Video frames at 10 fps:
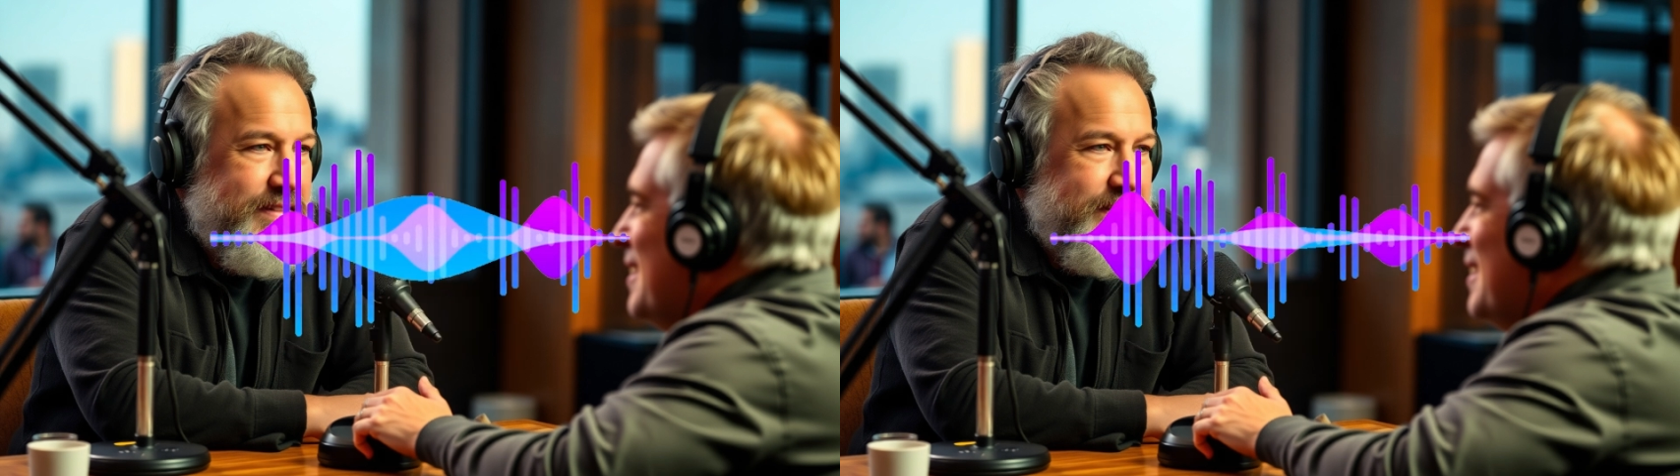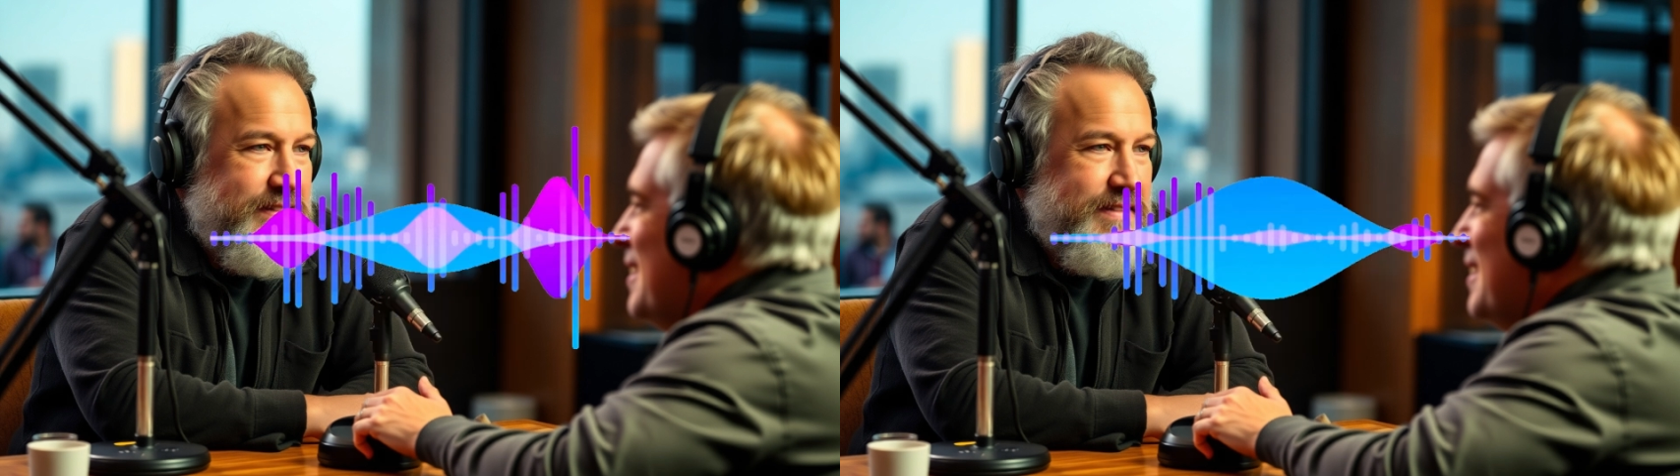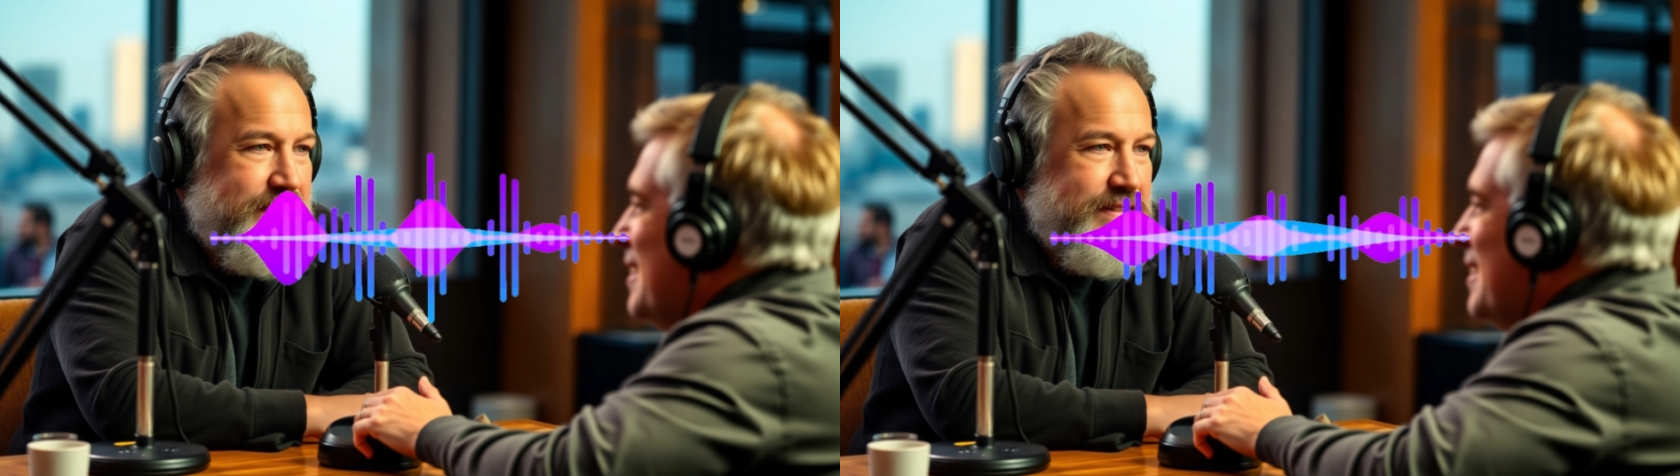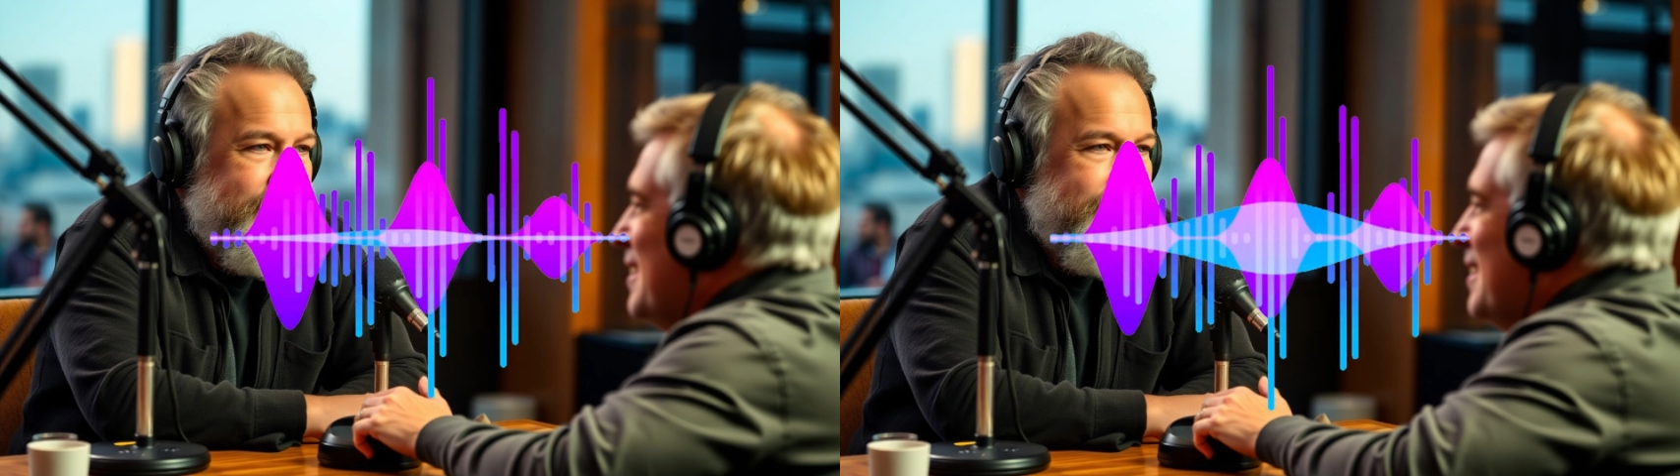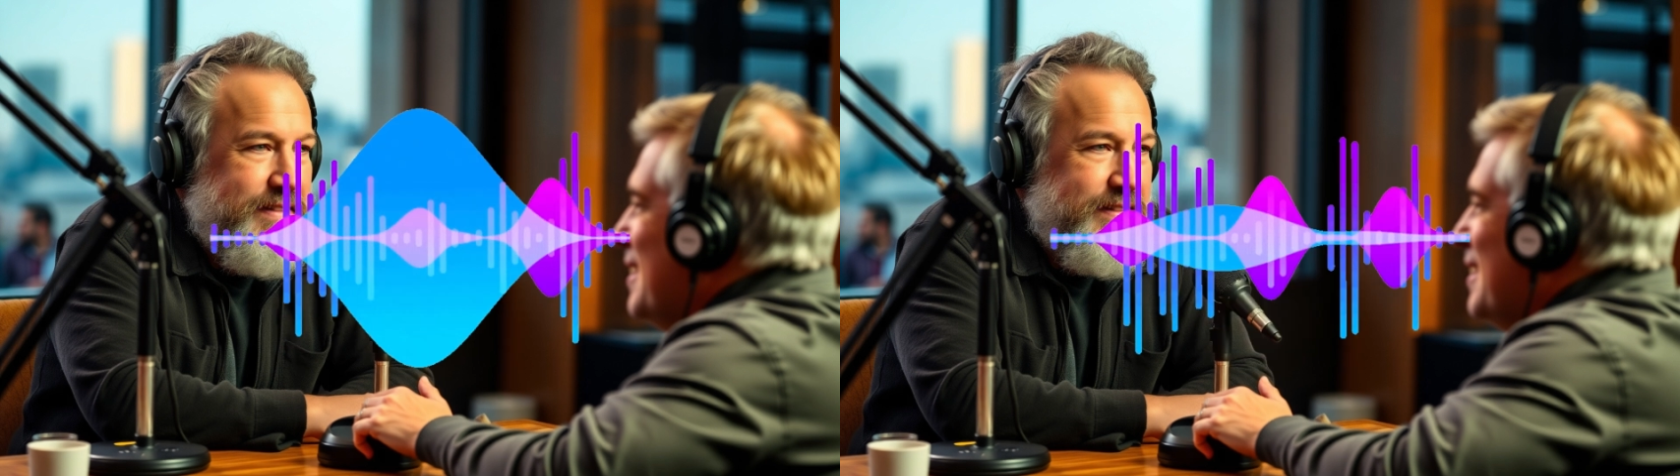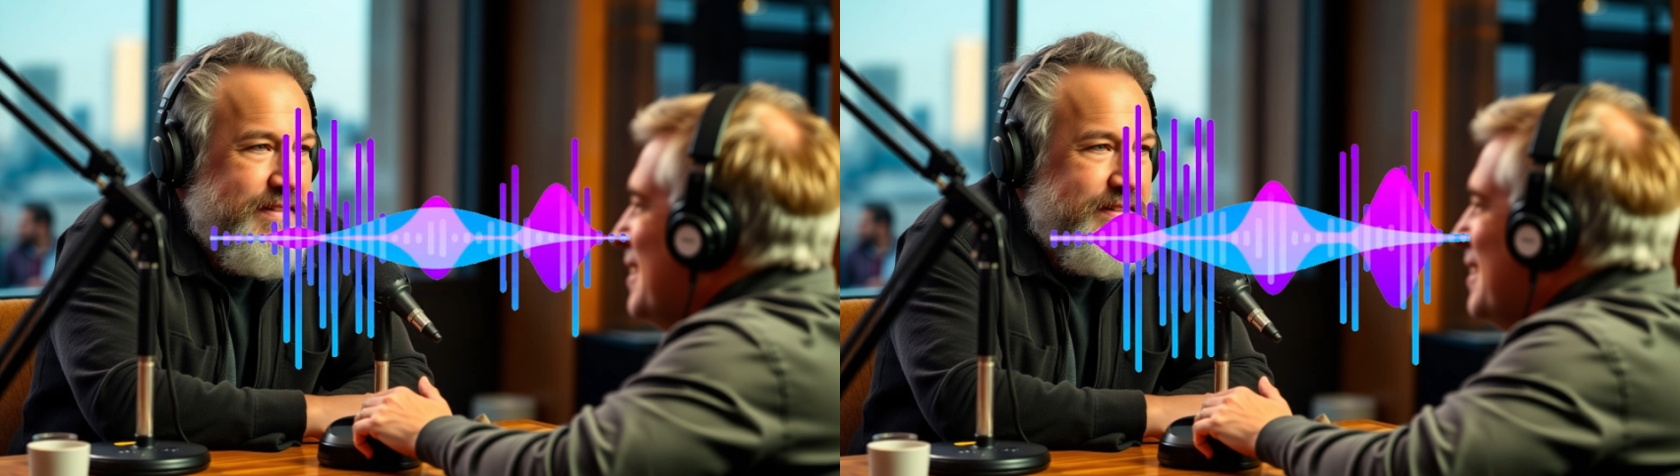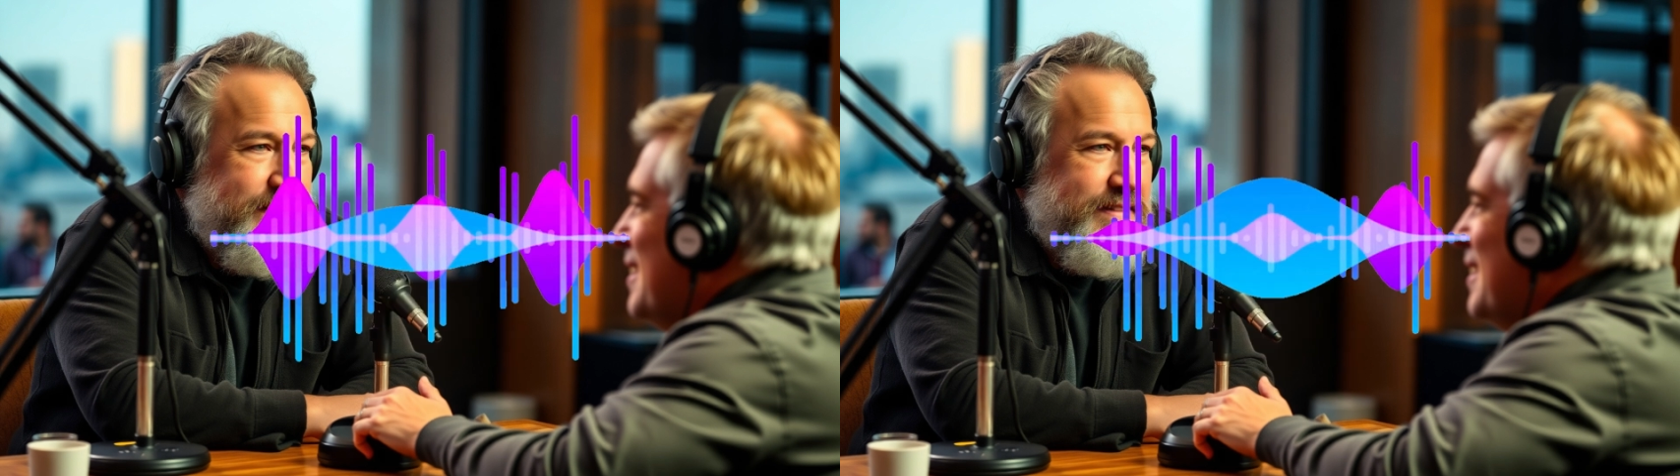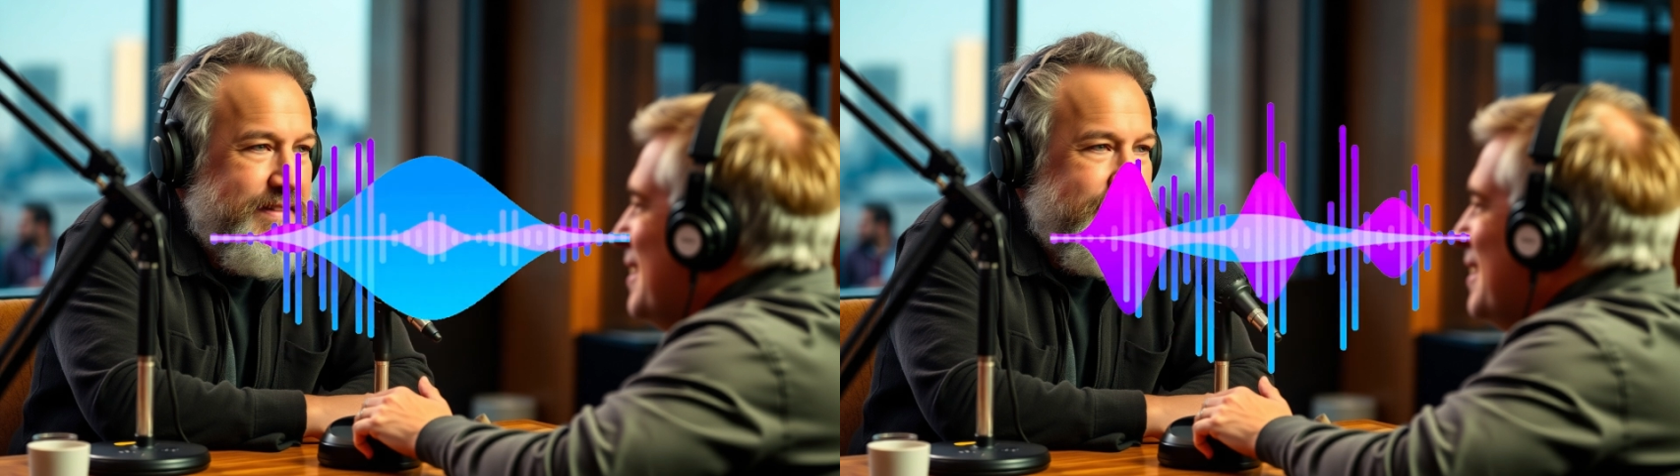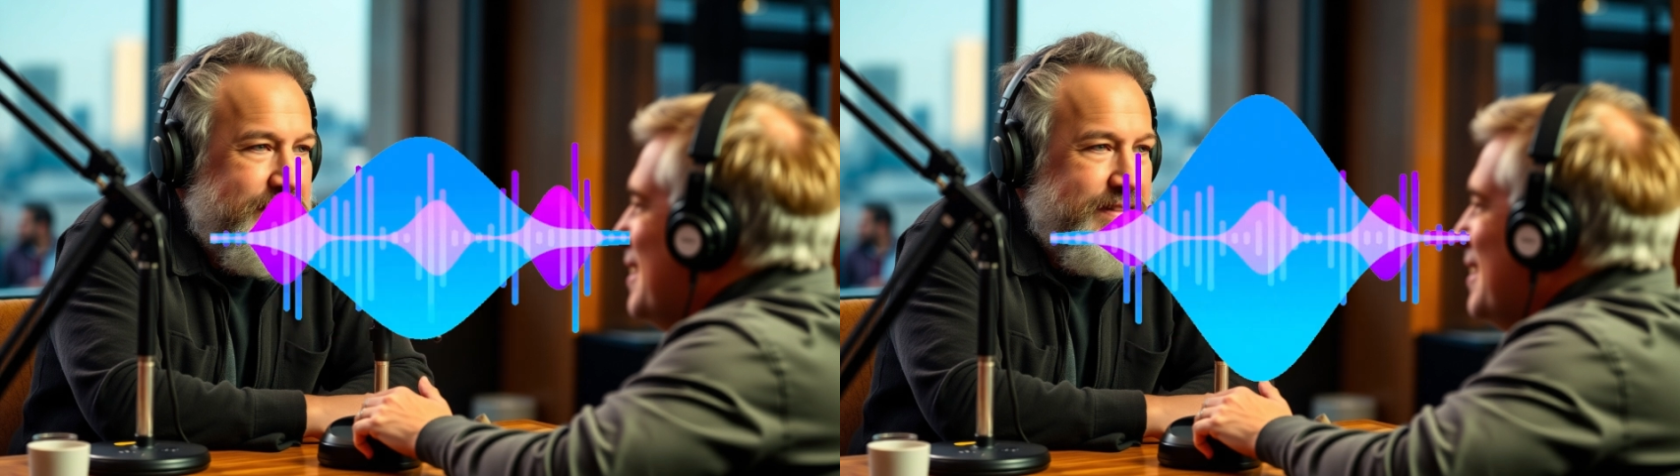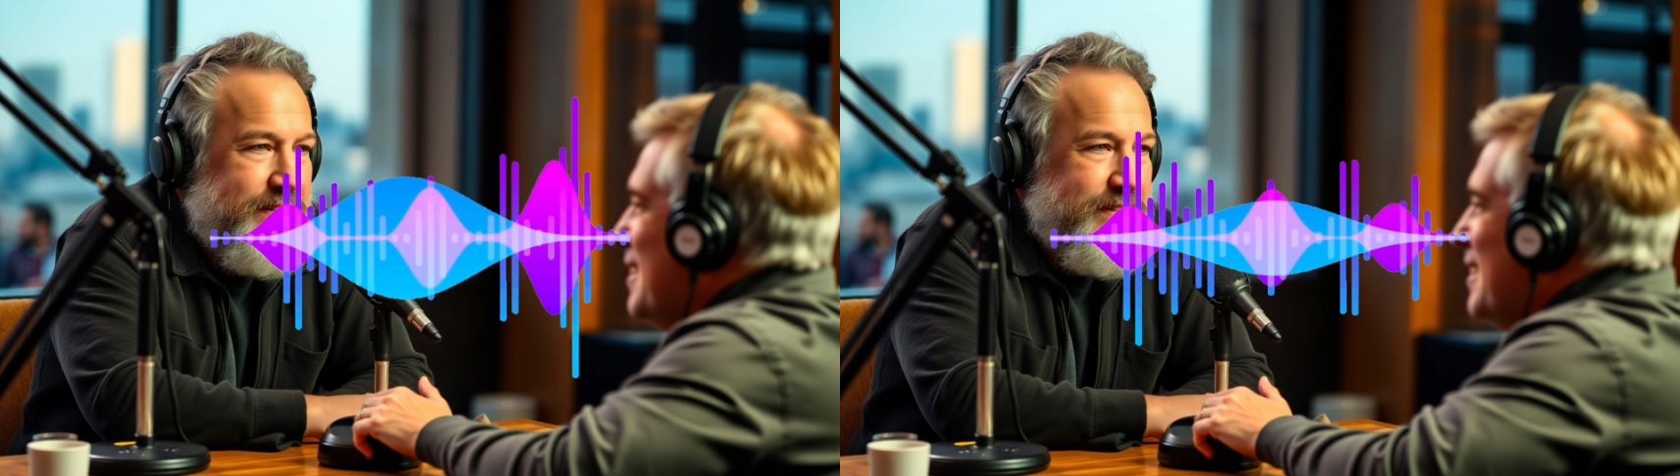to post-conscious
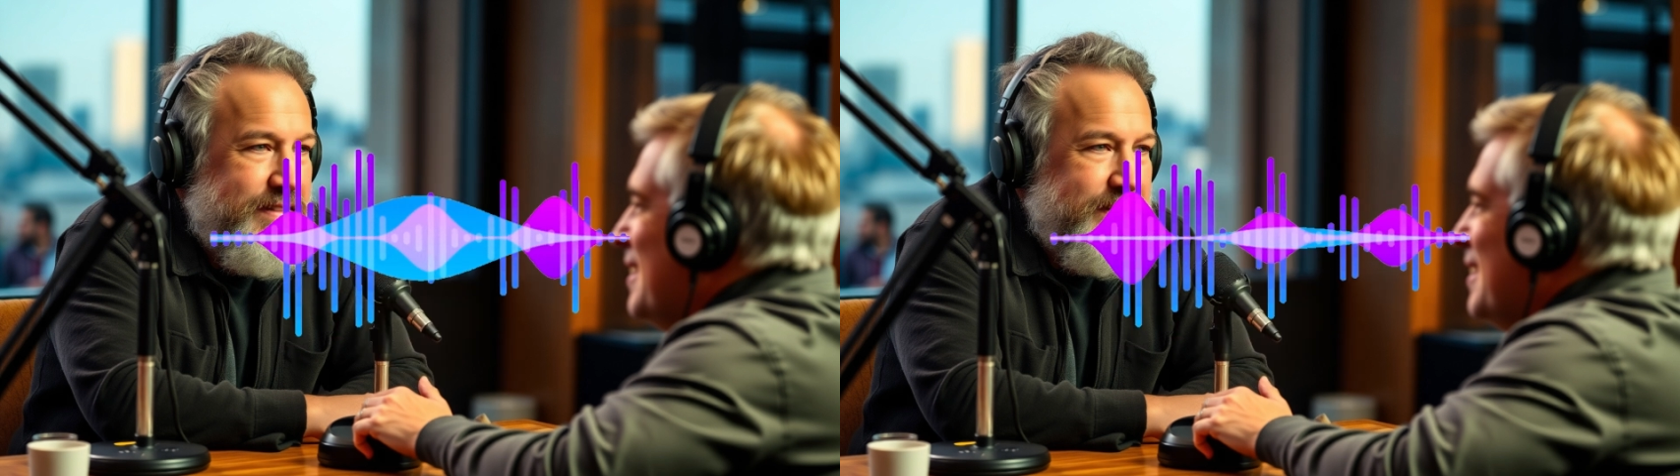learning.